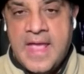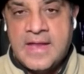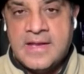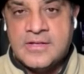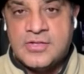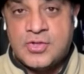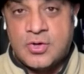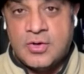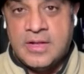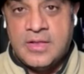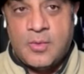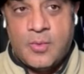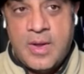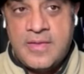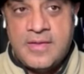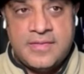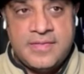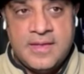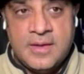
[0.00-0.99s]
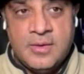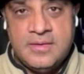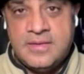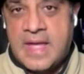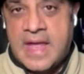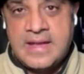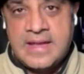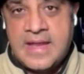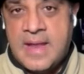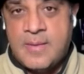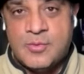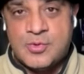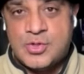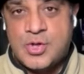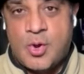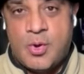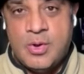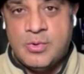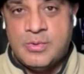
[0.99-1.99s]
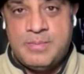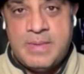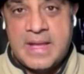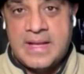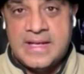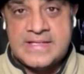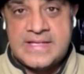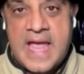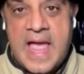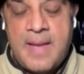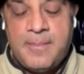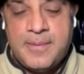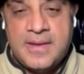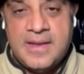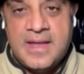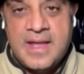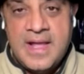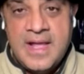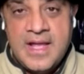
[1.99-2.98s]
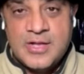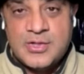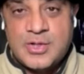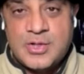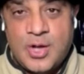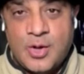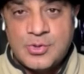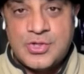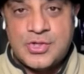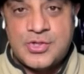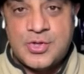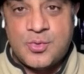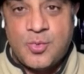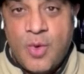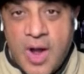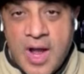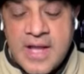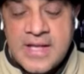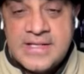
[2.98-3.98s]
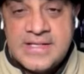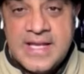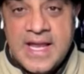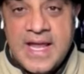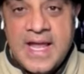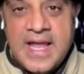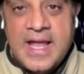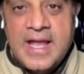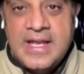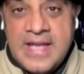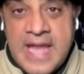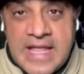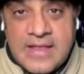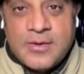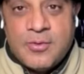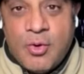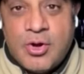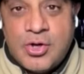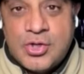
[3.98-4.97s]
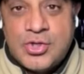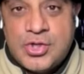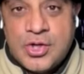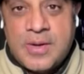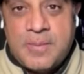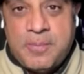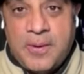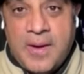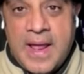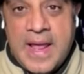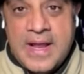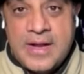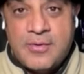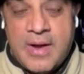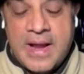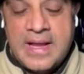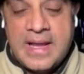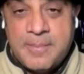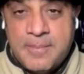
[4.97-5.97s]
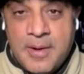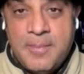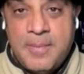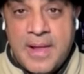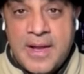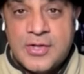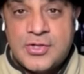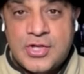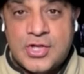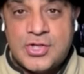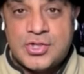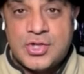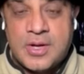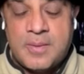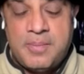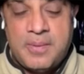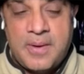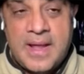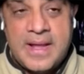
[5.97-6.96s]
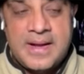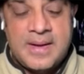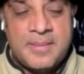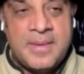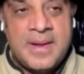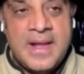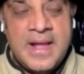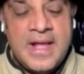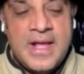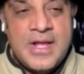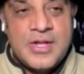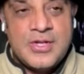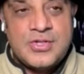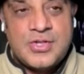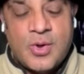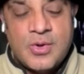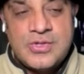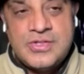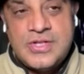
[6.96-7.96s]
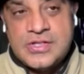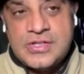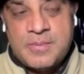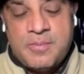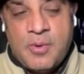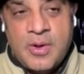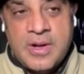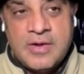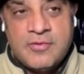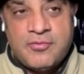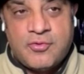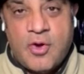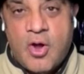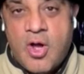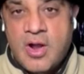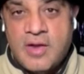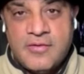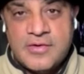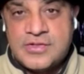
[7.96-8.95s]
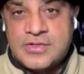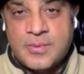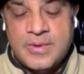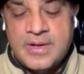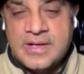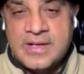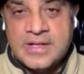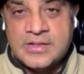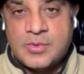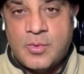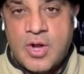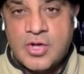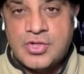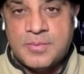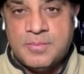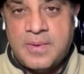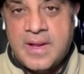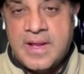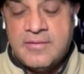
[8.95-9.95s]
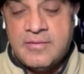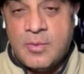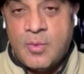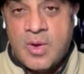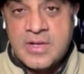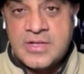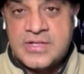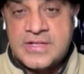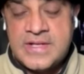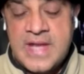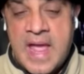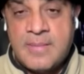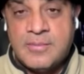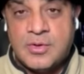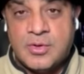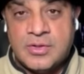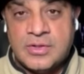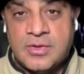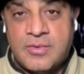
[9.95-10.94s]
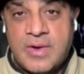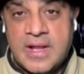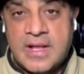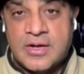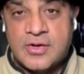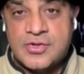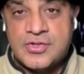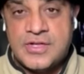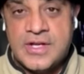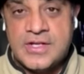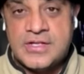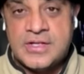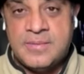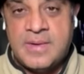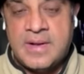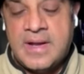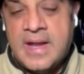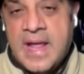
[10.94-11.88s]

And certainly the way that game was going with Bailey Zappi, as close as it was, Nathan Rourke should have played, right? Like Bill Belichick should have played him. So it's disappointing for all of us that we didn't get to watch him play even one snap during the regular season.